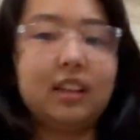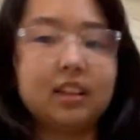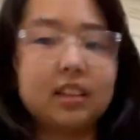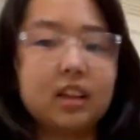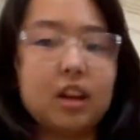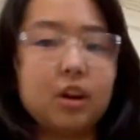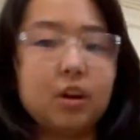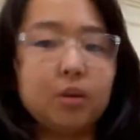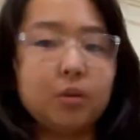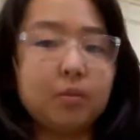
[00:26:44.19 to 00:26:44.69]

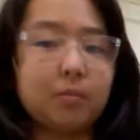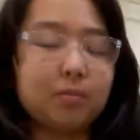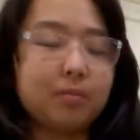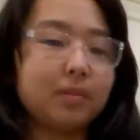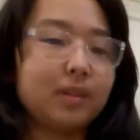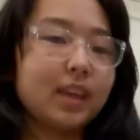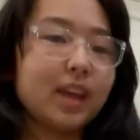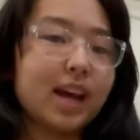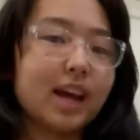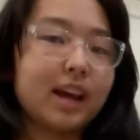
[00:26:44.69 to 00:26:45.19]
So
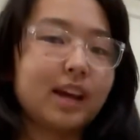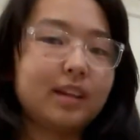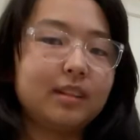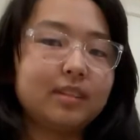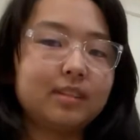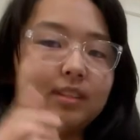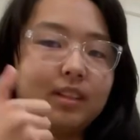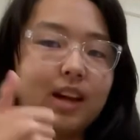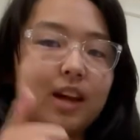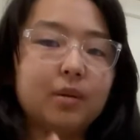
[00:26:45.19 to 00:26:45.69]
yeah,
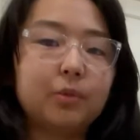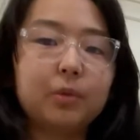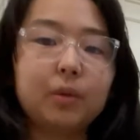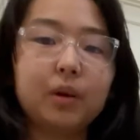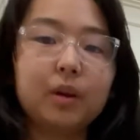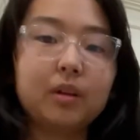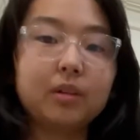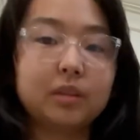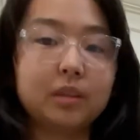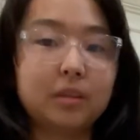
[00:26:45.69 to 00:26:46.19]
I will
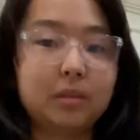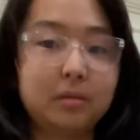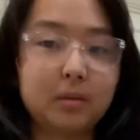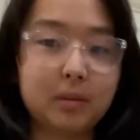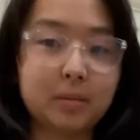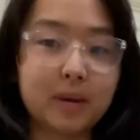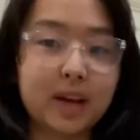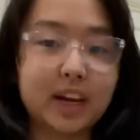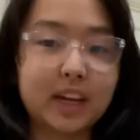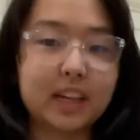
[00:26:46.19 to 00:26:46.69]
also be
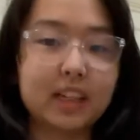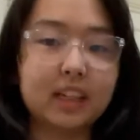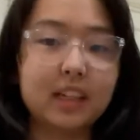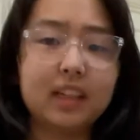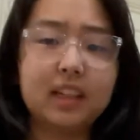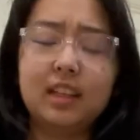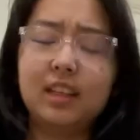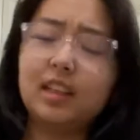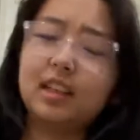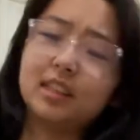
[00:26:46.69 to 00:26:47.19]
back
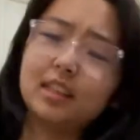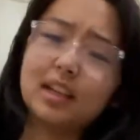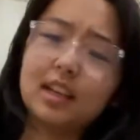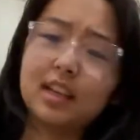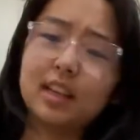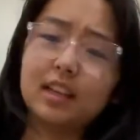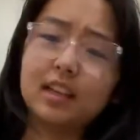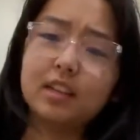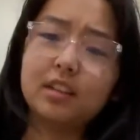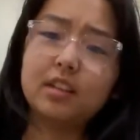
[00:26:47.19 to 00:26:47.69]
in a
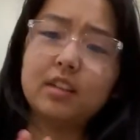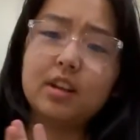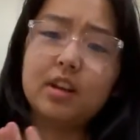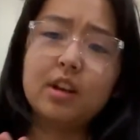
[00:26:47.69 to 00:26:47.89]
second